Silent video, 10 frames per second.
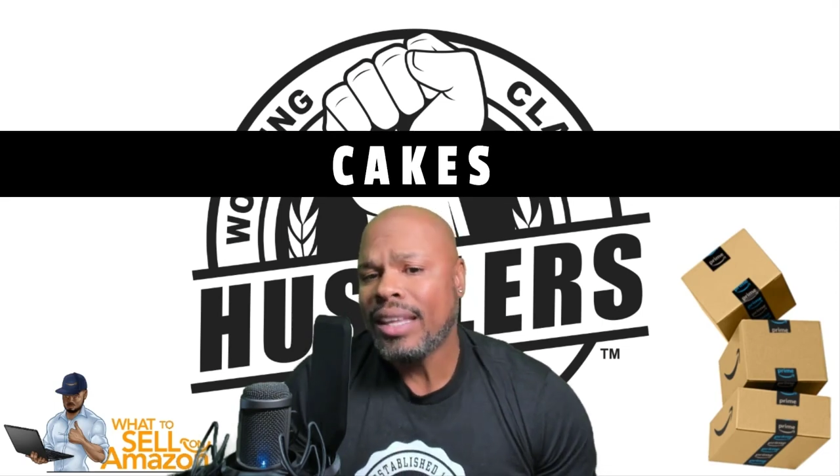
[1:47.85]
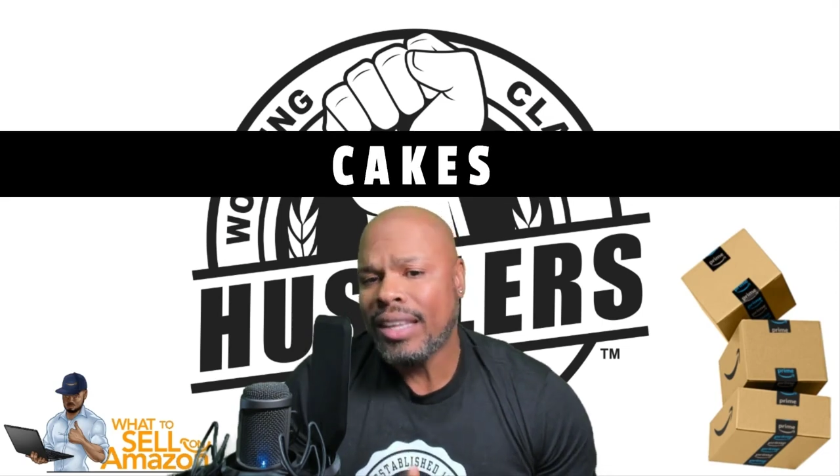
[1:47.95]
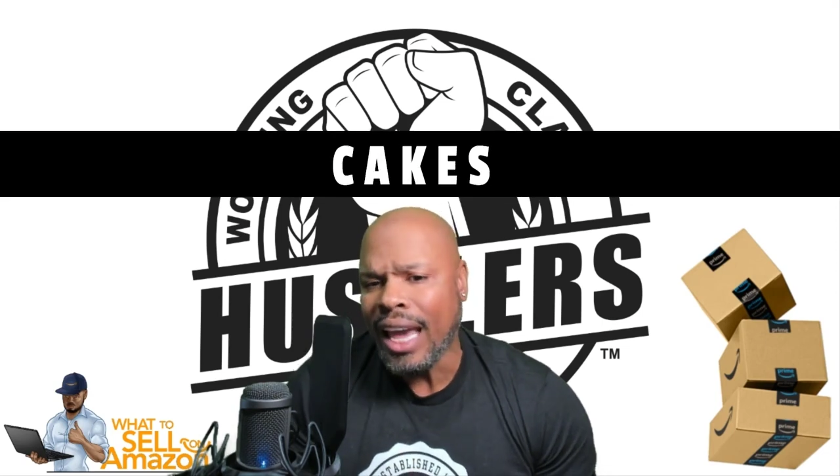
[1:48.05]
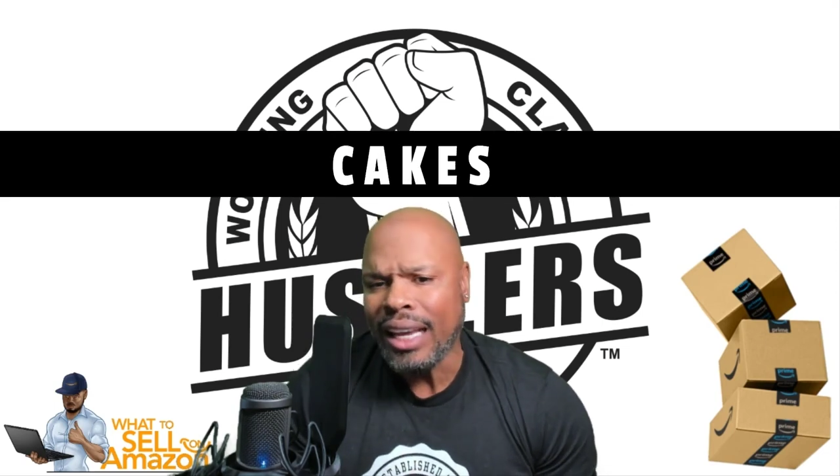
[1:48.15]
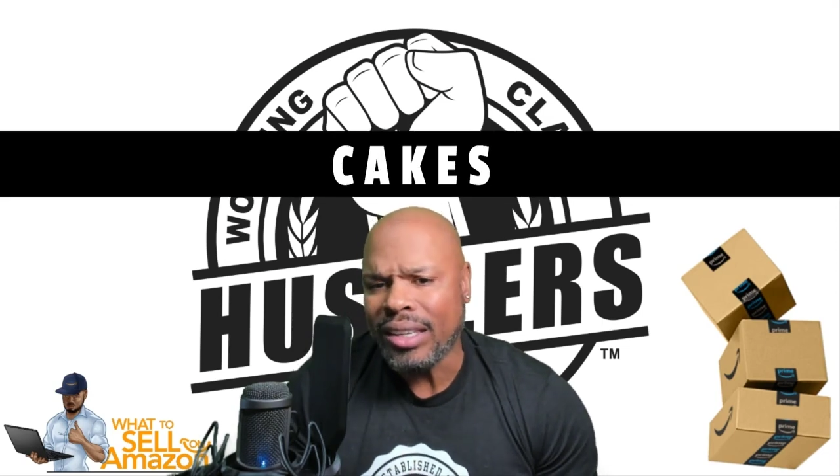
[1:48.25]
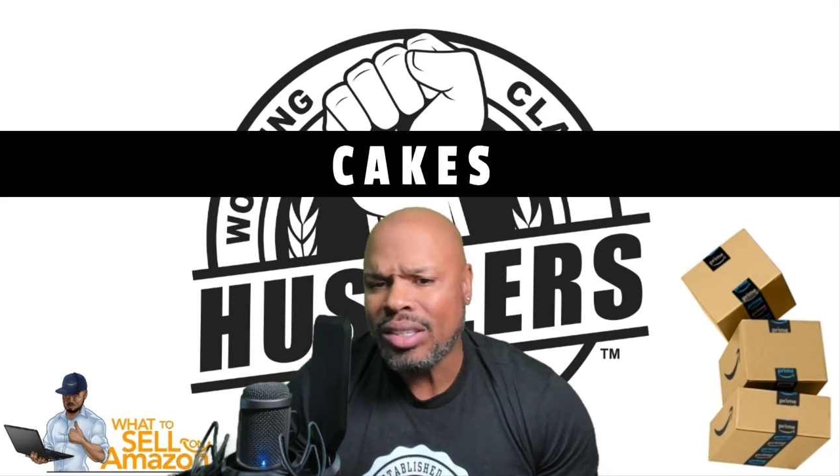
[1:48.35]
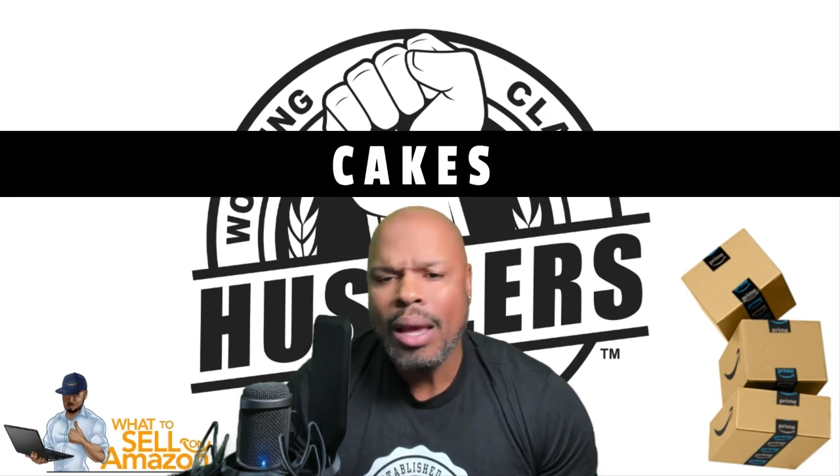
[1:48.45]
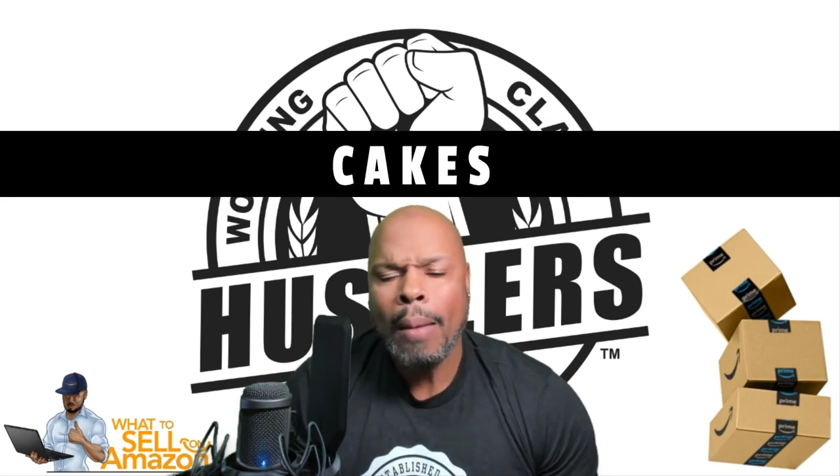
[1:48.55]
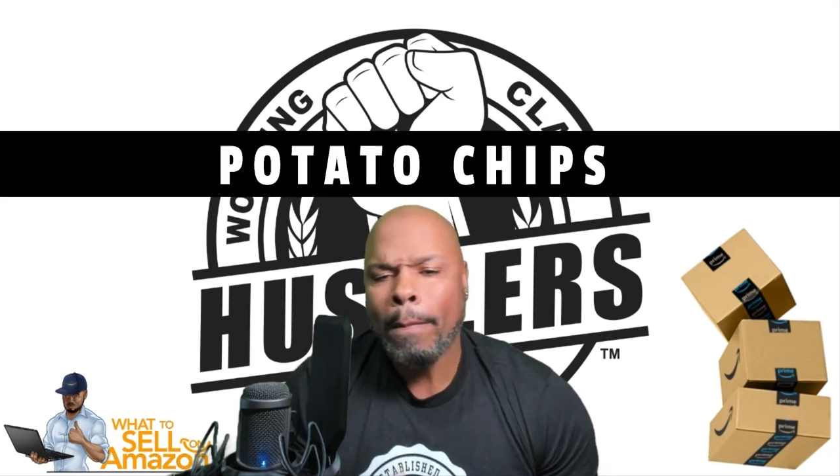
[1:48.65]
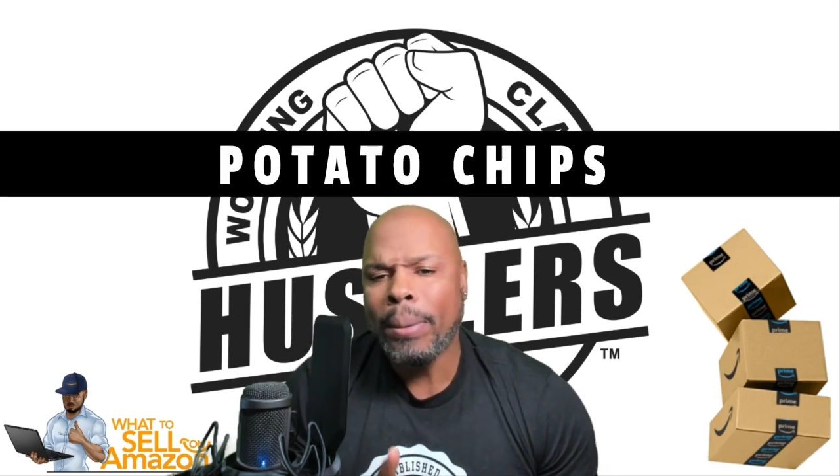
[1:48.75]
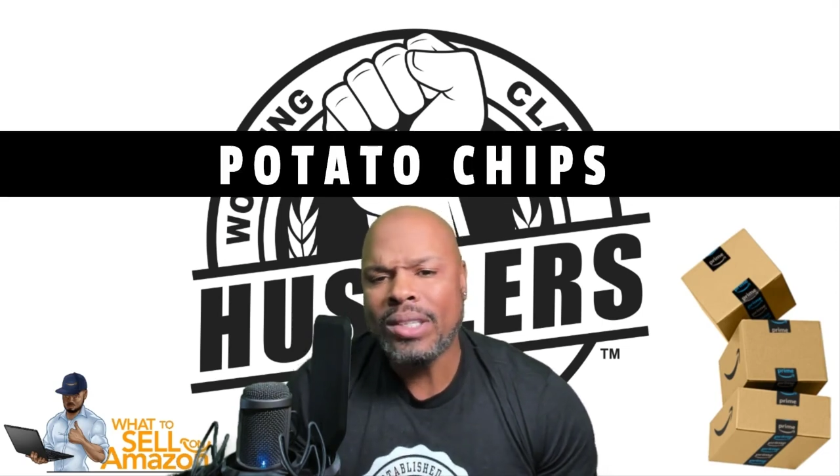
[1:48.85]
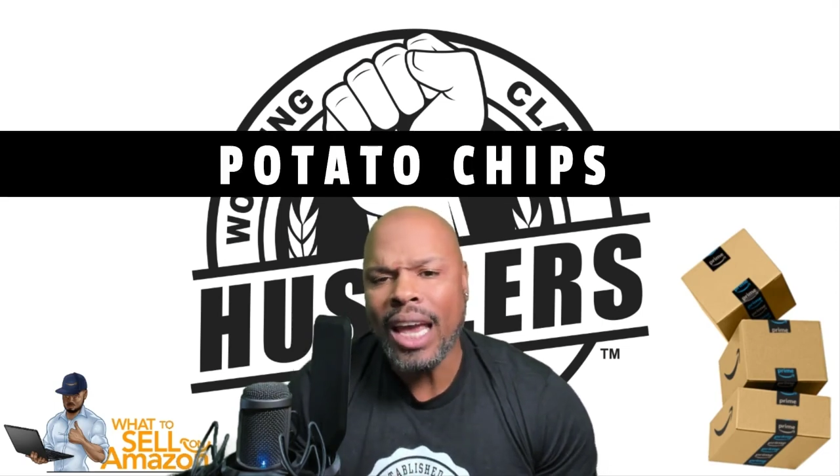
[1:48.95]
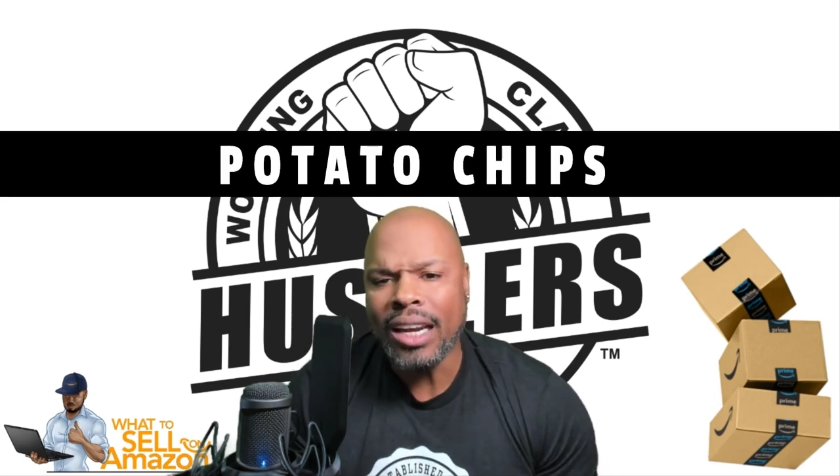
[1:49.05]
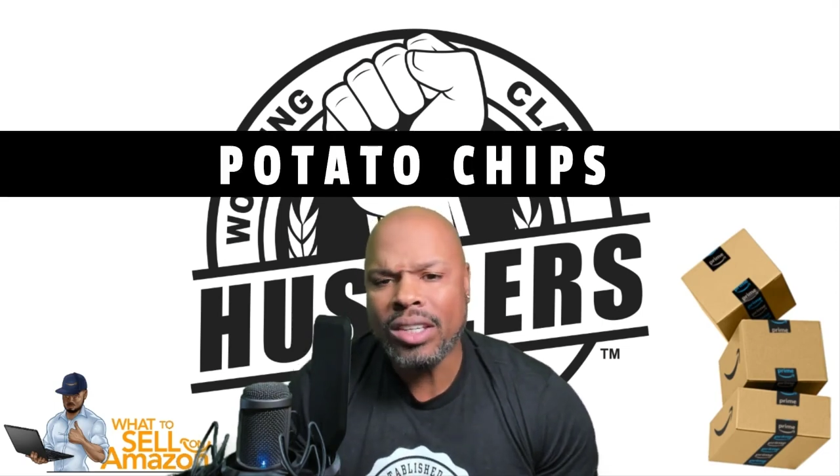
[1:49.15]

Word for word: cakes, potato